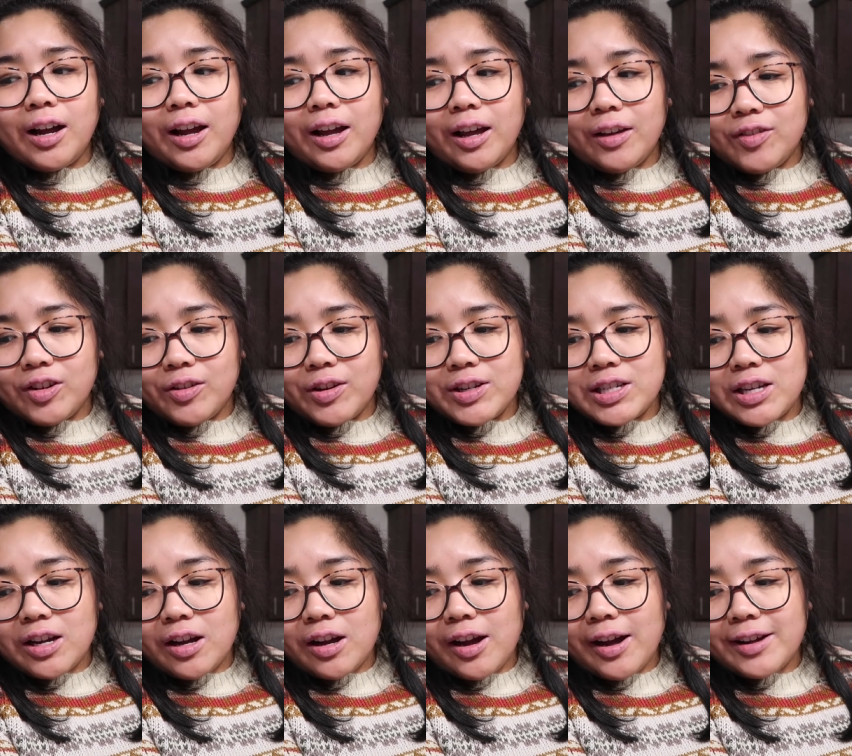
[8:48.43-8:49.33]
I have no
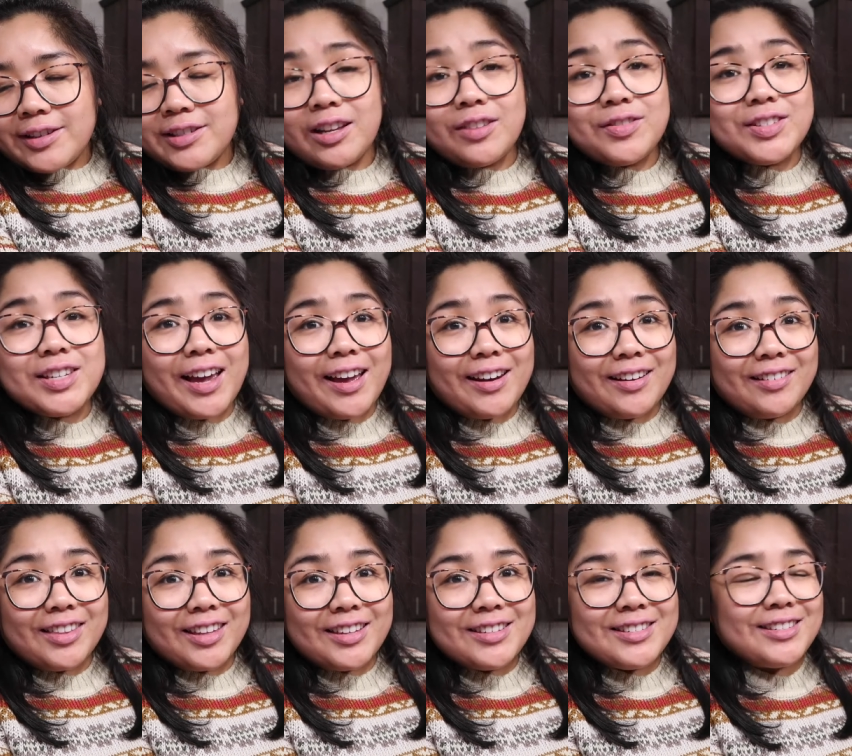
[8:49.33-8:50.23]
idea. I still have to
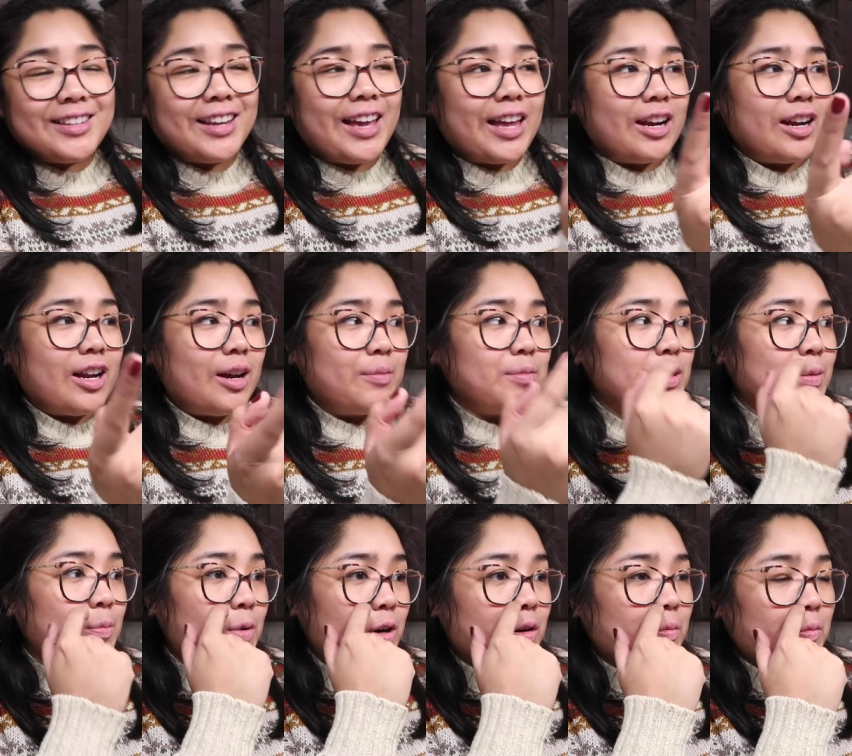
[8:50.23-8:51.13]
edit this to get it up
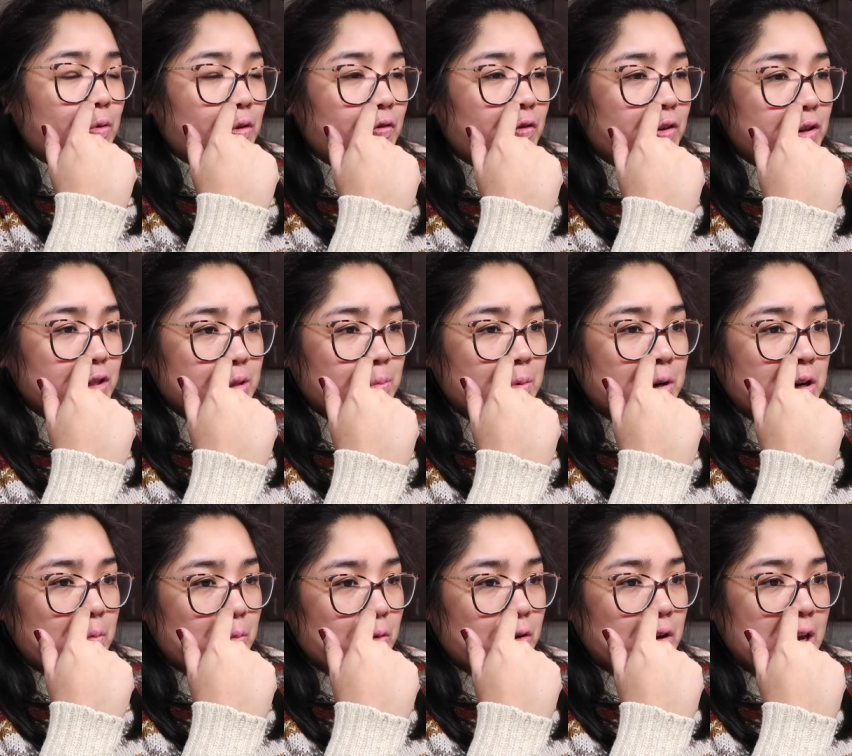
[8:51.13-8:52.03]
tomorrow for
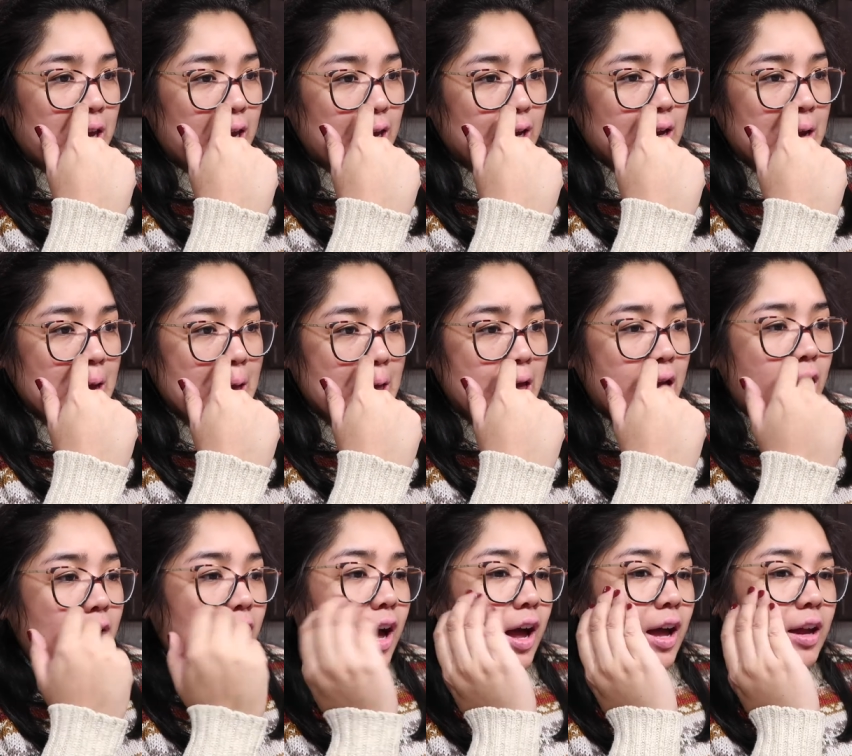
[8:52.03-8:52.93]
tomorrow morning.
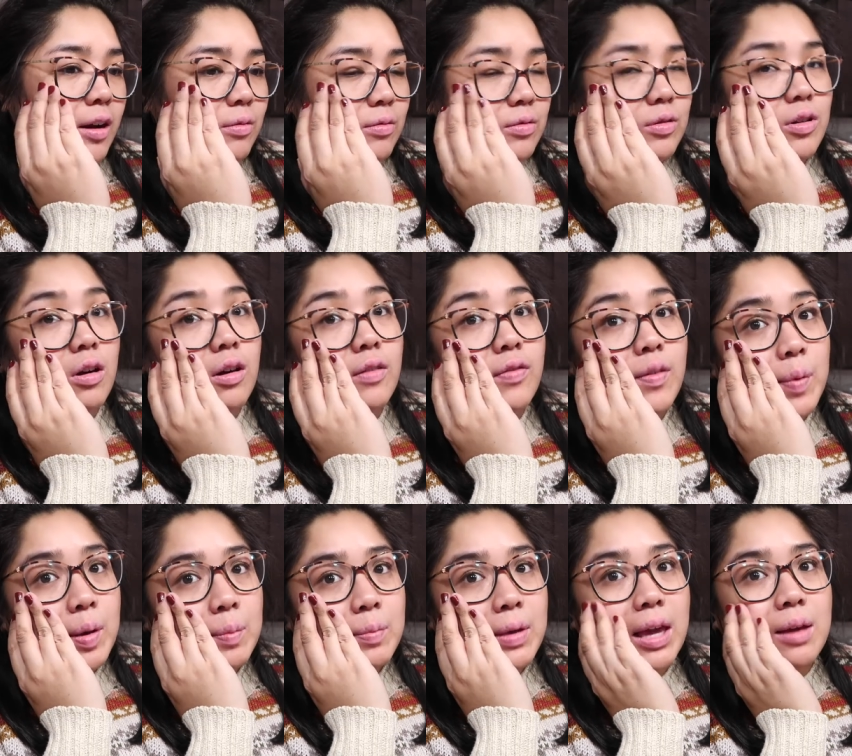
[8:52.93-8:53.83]
I don't know if
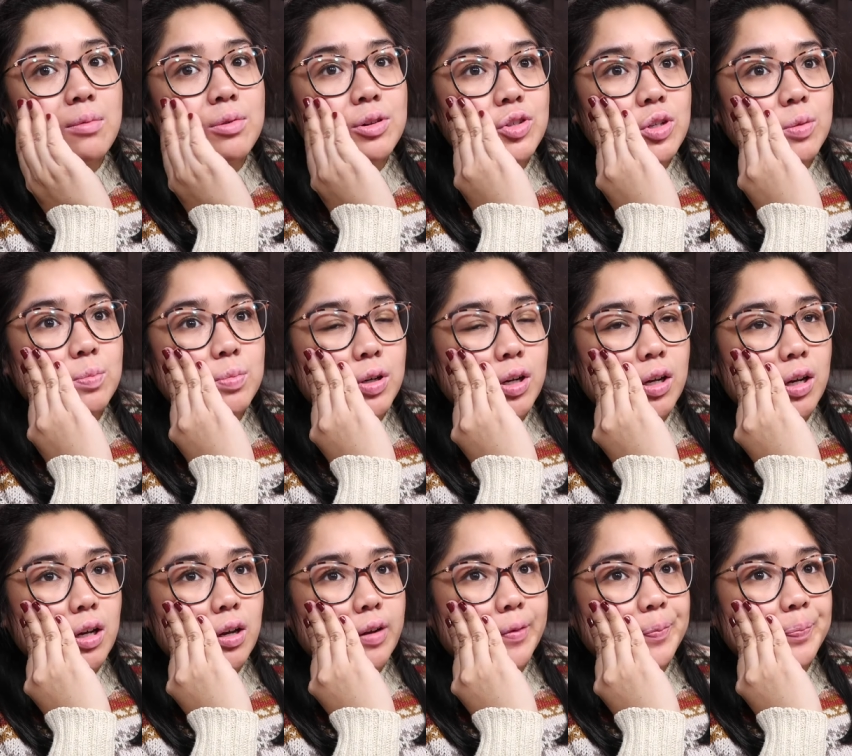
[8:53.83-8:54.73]
I'm gonna be able to
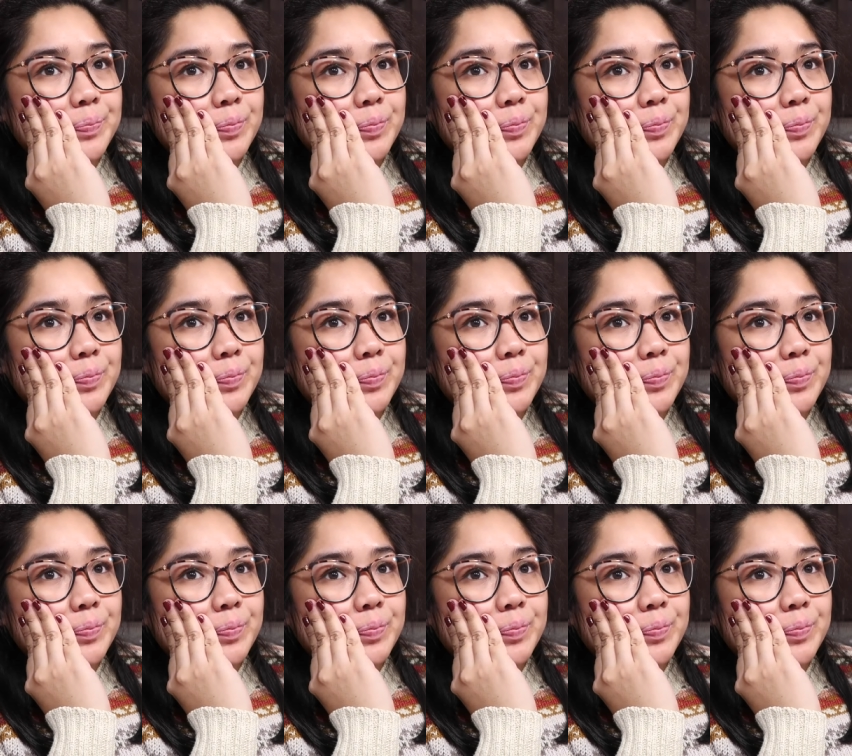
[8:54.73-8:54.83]
put